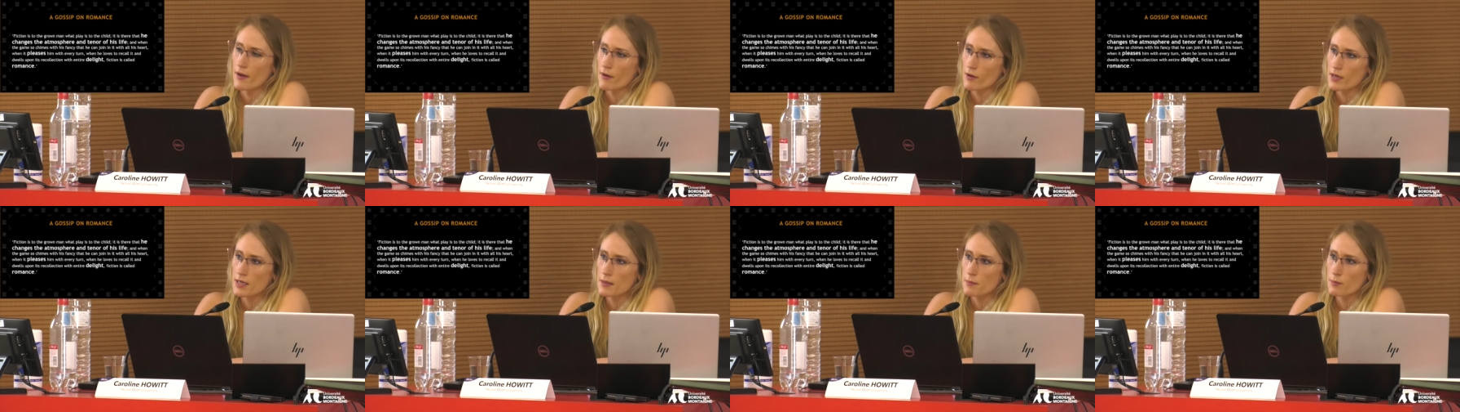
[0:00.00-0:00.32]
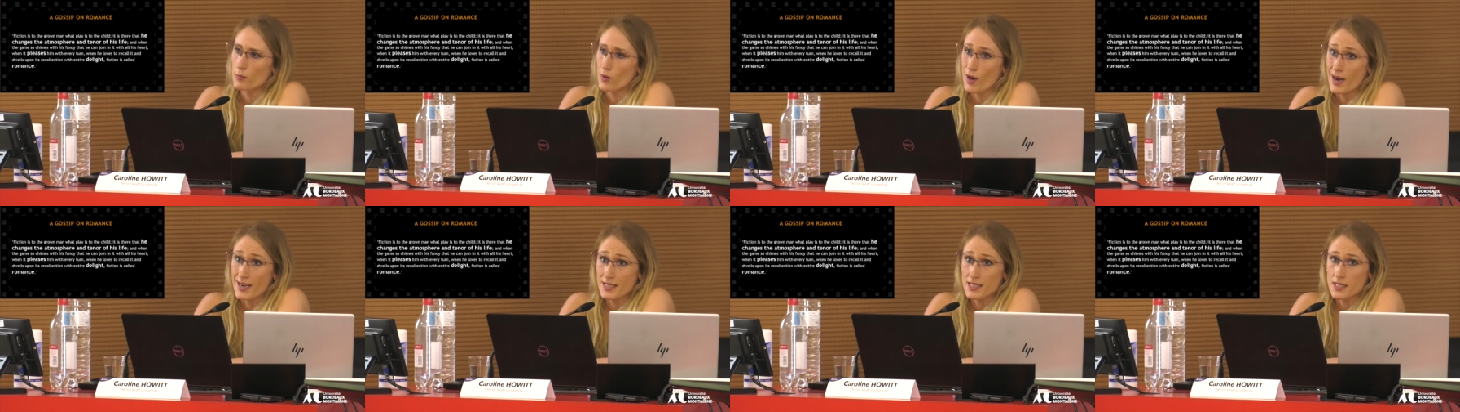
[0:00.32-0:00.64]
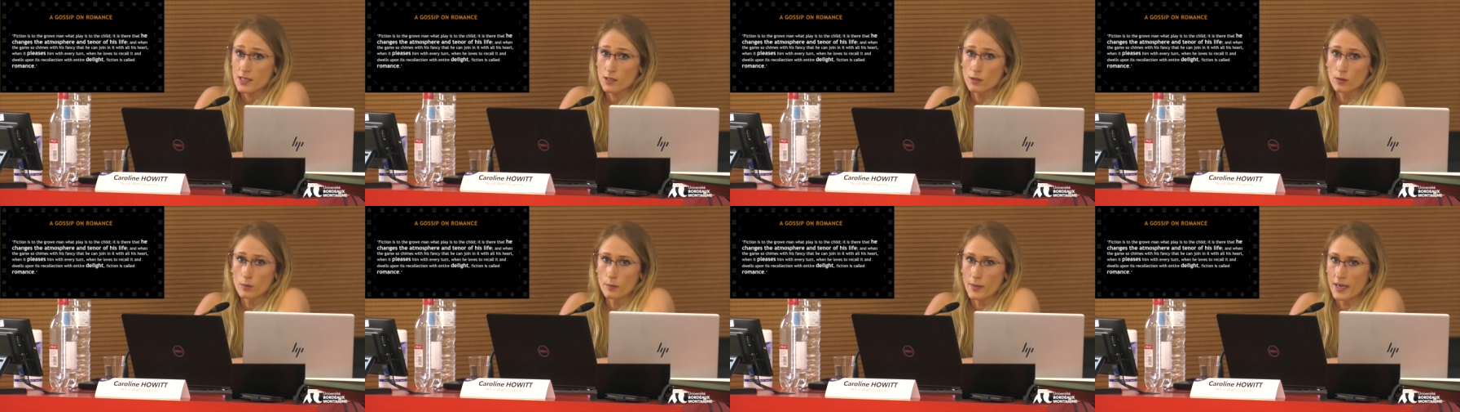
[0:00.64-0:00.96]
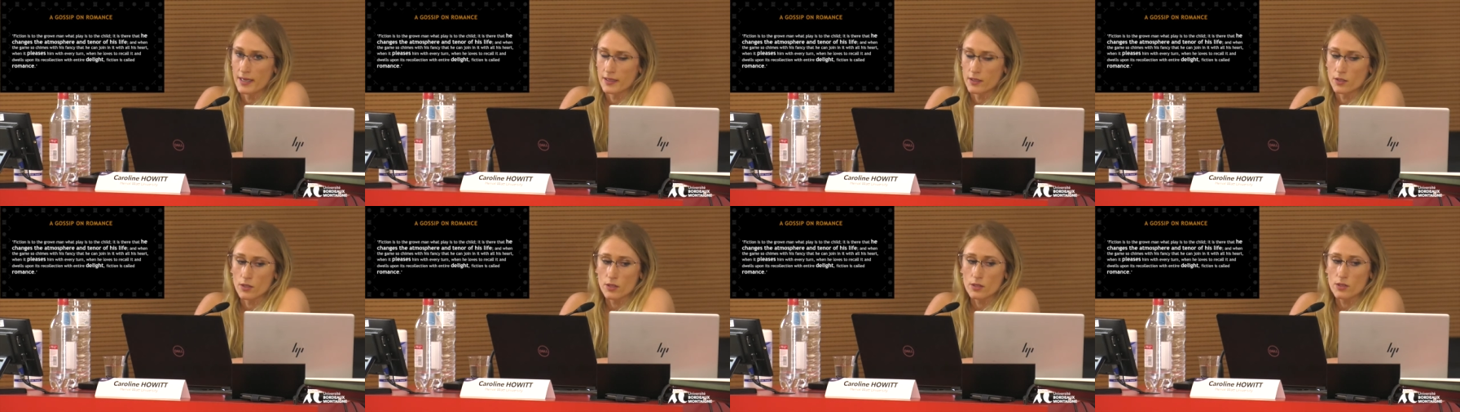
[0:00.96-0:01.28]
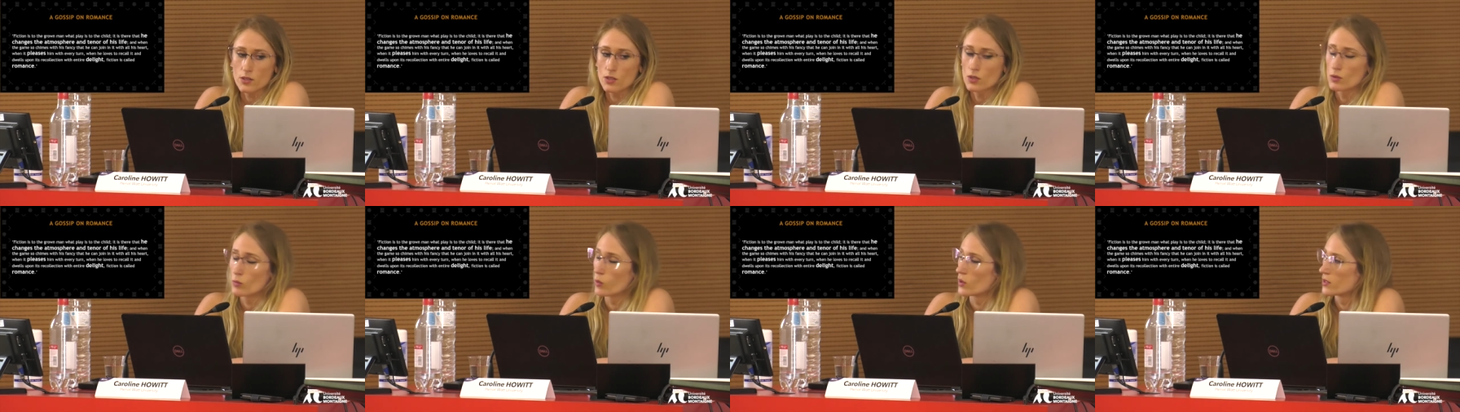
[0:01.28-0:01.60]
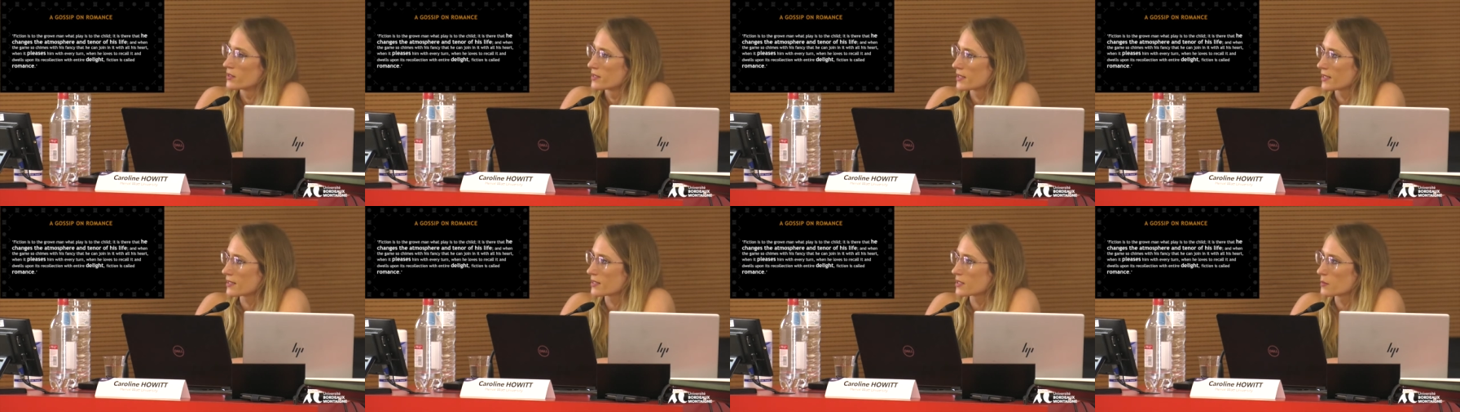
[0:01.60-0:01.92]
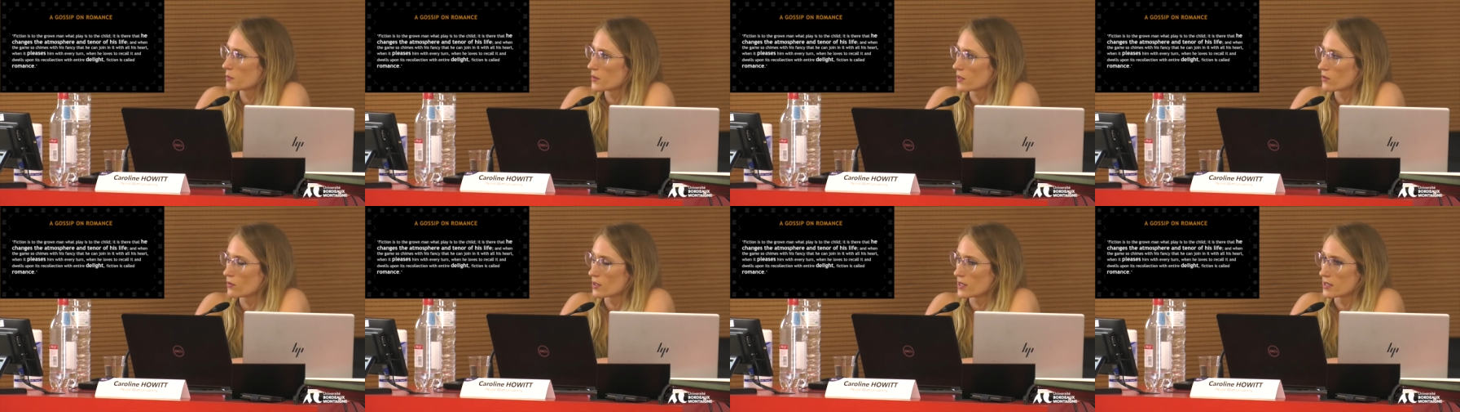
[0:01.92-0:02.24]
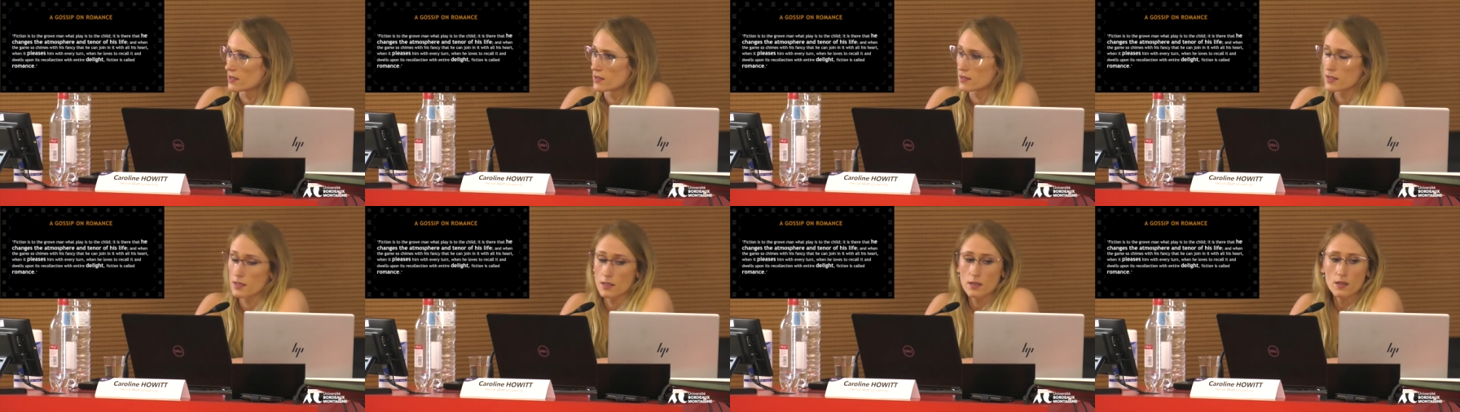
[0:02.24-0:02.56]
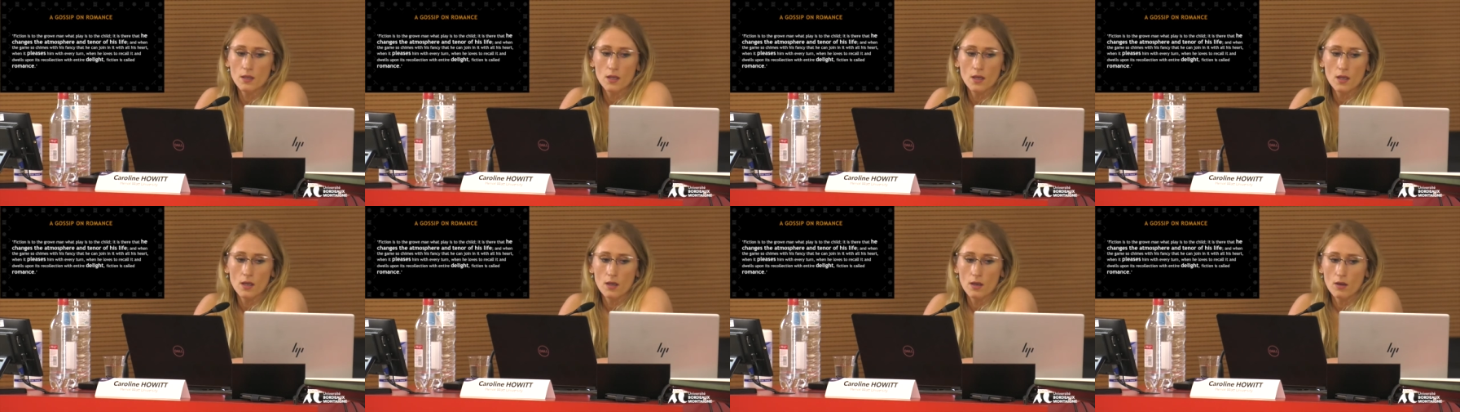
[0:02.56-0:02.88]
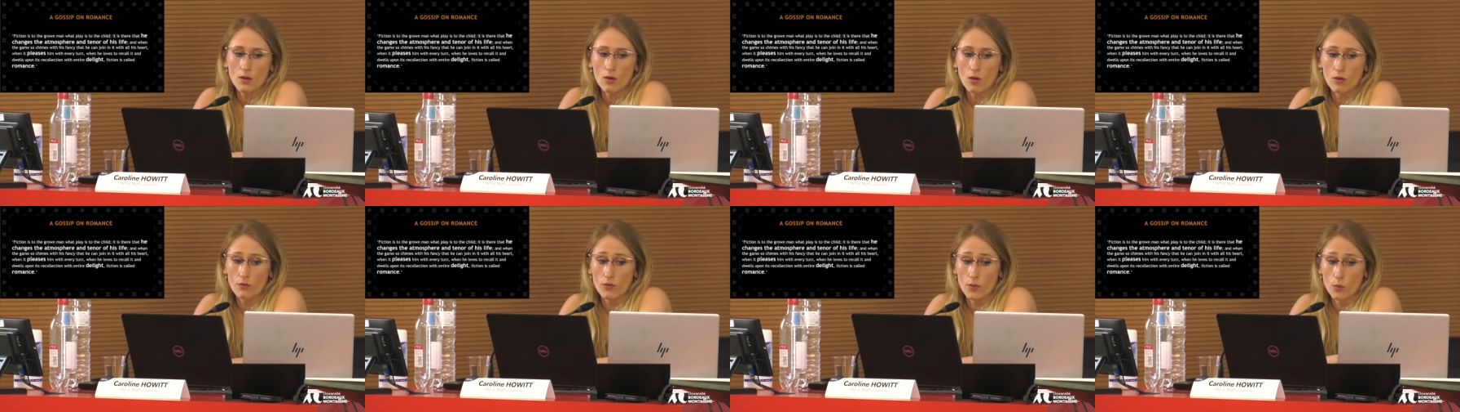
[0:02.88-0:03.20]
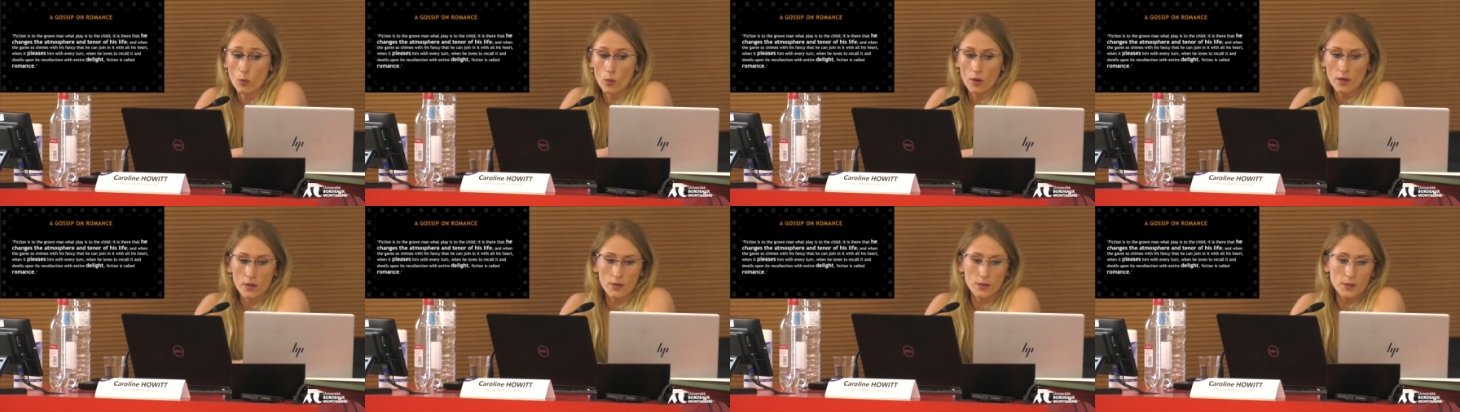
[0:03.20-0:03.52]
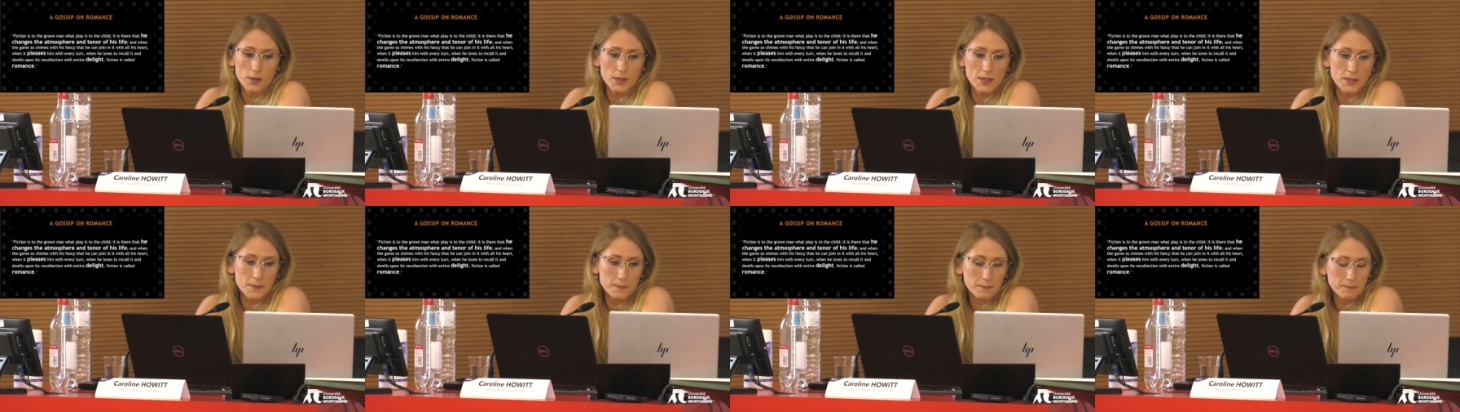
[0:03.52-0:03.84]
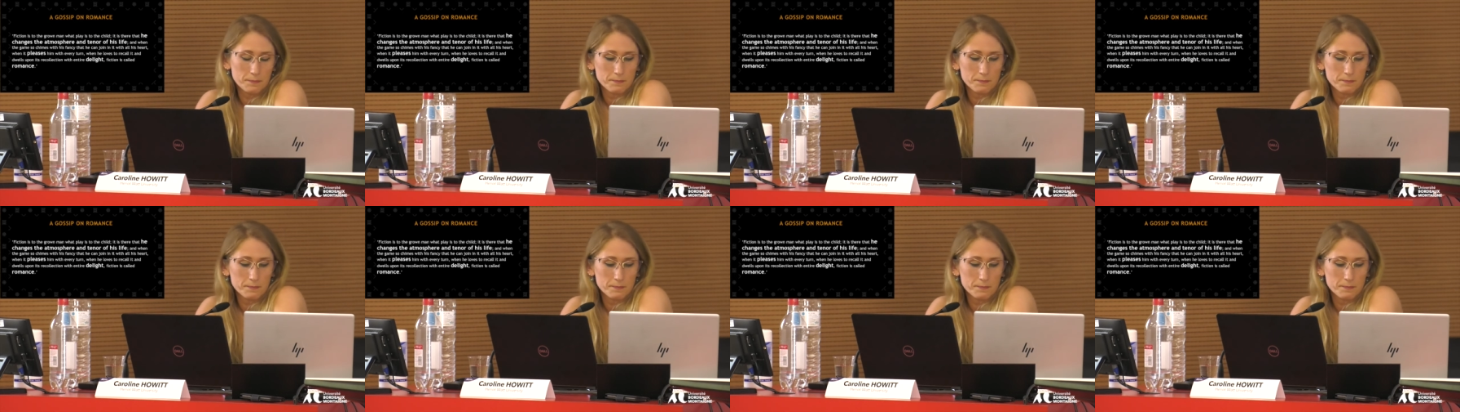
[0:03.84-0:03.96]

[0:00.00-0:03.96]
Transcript: very practical manner to one's experience of the world.